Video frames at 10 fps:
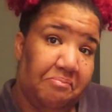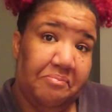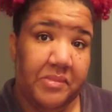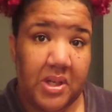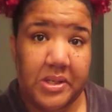
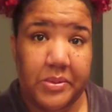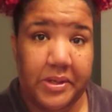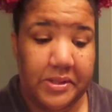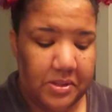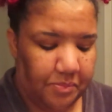it is what
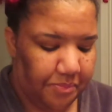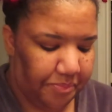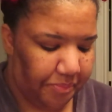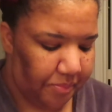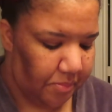it is.
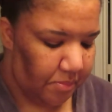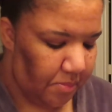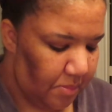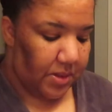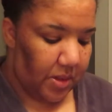
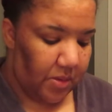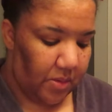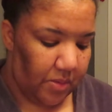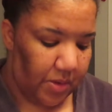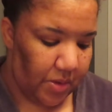So
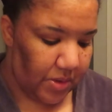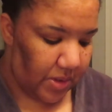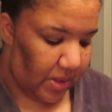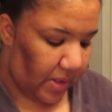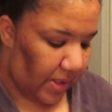usually
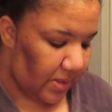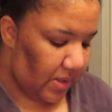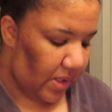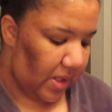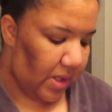the next
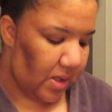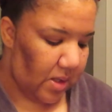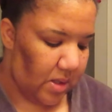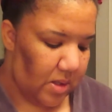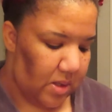thing
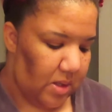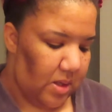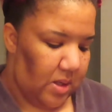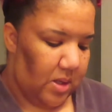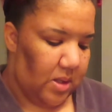
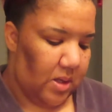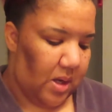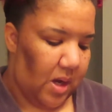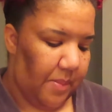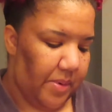that
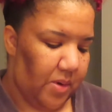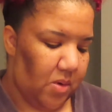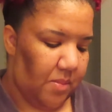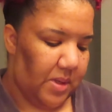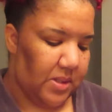I put
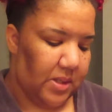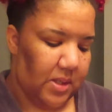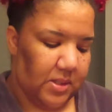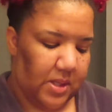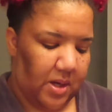on my skin
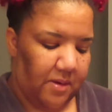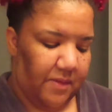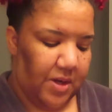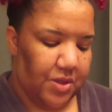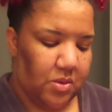is like a
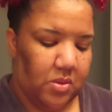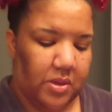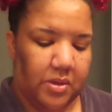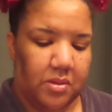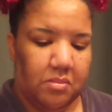facial
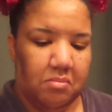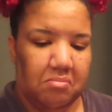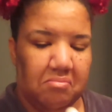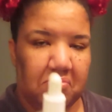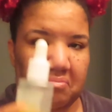oil.
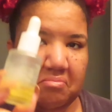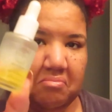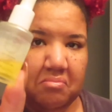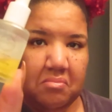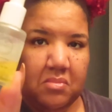
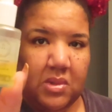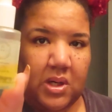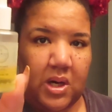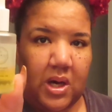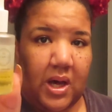
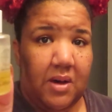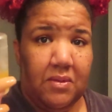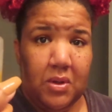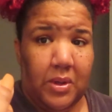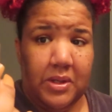I have
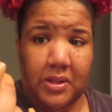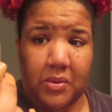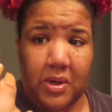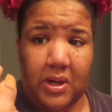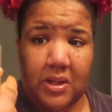no idea
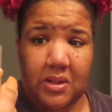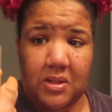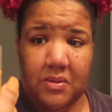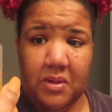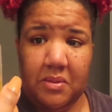where I got this
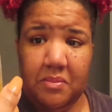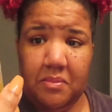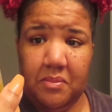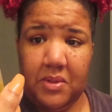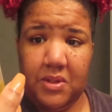from.
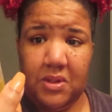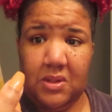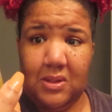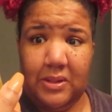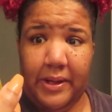It's just
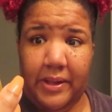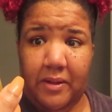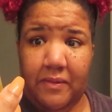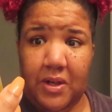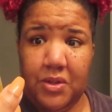a daily
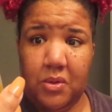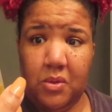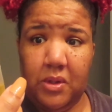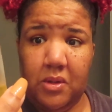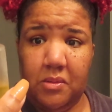facial
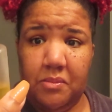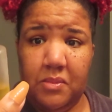oil,